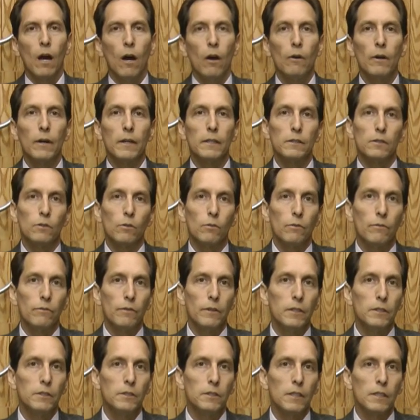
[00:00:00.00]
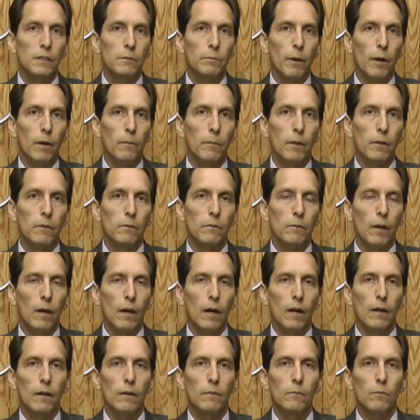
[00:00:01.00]
Alright, so we finished the experiment.
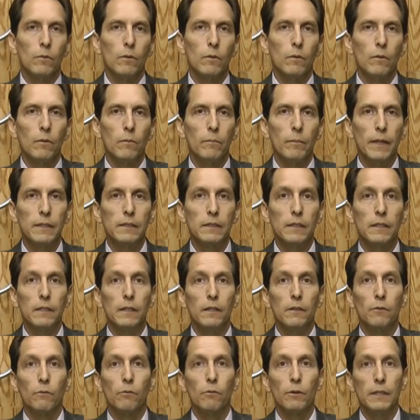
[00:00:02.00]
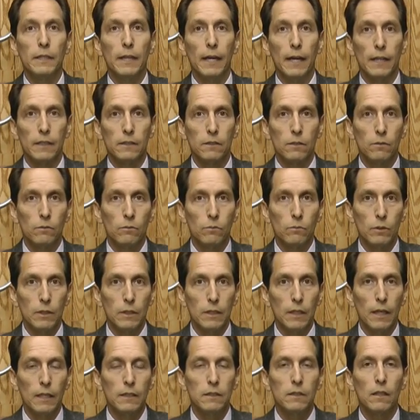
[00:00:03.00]
Basically did three tests. We
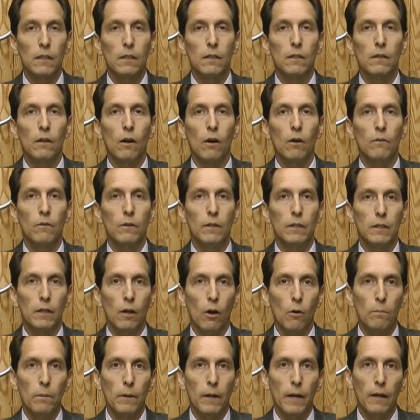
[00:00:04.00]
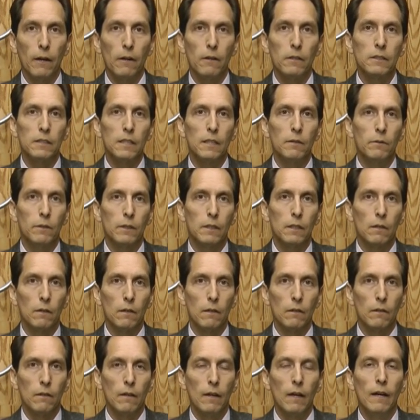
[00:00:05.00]
tested in the open air to see what
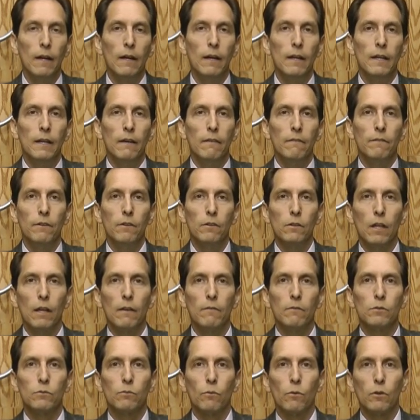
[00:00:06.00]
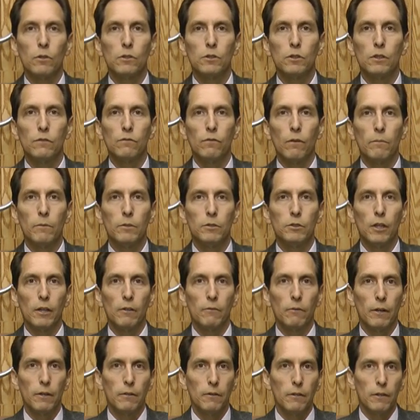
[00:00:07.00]
the field levels were just from the
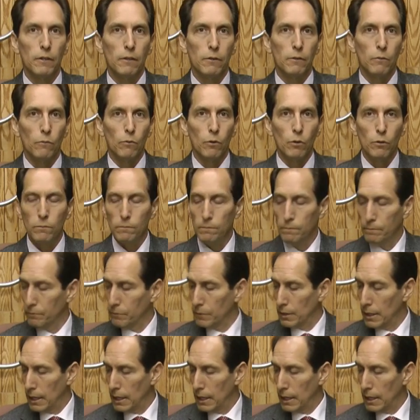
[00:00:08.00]
generator here in the room.